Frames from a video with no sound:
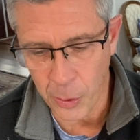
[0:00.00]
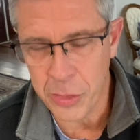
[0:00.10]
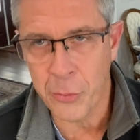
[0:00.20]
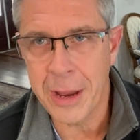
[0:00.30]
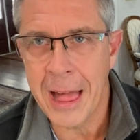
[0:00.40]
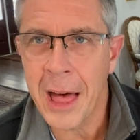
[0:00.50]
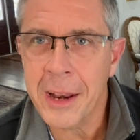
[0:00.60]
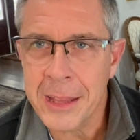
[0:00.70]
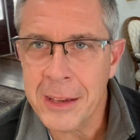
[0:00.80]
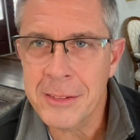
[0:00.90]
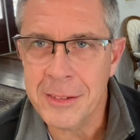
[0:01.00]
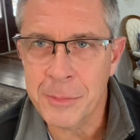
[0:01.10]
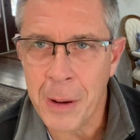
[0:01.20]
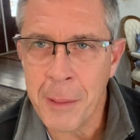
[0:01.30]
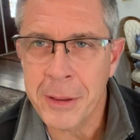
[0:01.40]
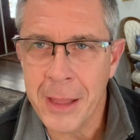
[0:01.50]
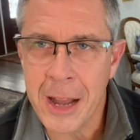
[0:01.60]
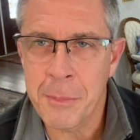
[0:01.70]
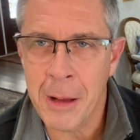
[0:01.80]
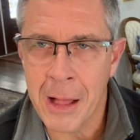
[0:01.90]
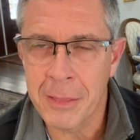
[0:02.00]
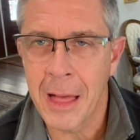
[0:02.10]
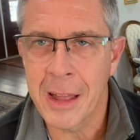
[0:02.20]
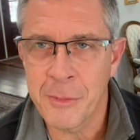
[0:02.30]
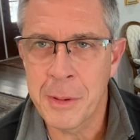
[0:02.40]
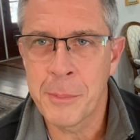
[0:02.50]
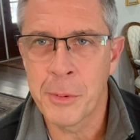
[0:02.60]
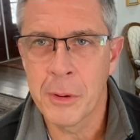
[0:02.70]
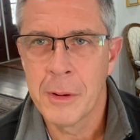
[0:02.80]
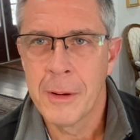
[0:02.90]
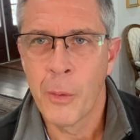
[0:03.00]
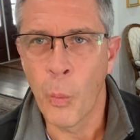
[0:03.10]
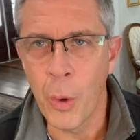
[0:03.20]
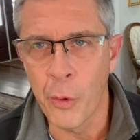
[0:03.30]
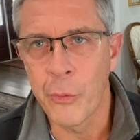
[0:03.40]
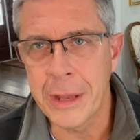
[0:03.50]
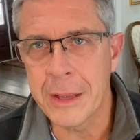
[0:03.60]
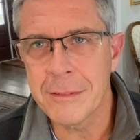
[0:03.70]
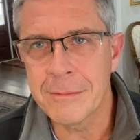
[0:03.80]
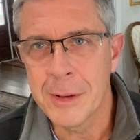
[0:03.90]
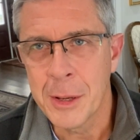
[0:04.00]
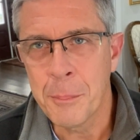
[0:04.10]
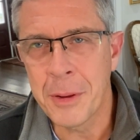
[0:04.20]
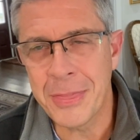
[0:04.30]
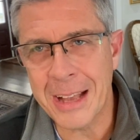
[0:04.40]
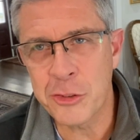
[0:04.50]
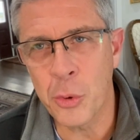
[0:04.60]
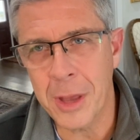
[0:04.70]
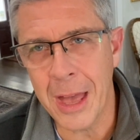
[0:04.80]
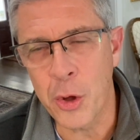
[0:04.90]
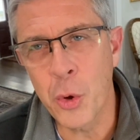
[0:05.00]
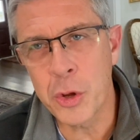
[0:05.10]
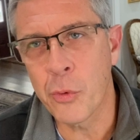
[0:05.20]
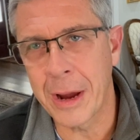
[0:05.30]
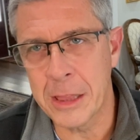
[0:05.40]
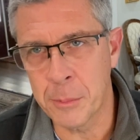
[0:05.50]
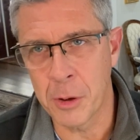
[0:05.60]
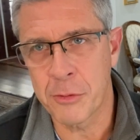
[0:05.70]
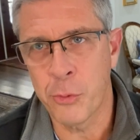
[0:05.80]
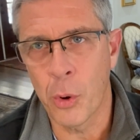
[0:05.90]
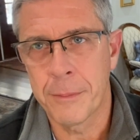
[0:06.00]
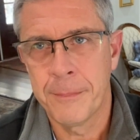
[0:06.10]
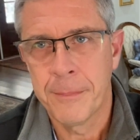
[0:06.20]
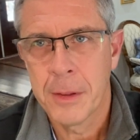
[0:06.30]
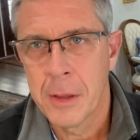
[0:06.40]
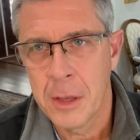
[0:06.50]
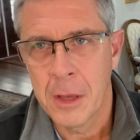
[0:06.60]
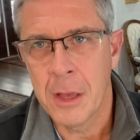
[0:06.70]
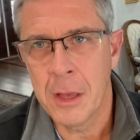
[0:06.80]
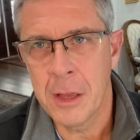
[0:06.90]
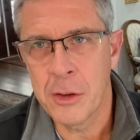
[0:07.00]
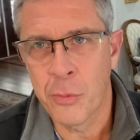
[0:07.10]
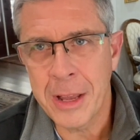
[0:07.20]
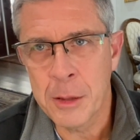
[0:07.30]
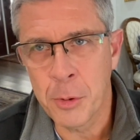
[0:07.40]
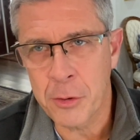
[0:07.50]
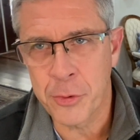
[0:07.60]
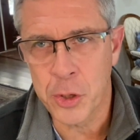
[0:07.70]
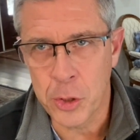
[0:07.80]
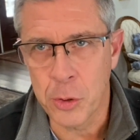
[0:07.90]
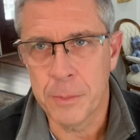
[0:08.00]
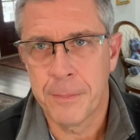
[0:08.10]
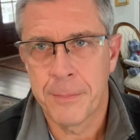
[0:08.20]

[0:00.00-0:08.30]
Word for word: what the reality is, is probably not a lot of people will read it, but that's okay. Who are you writing the book for? You're writing the book for you.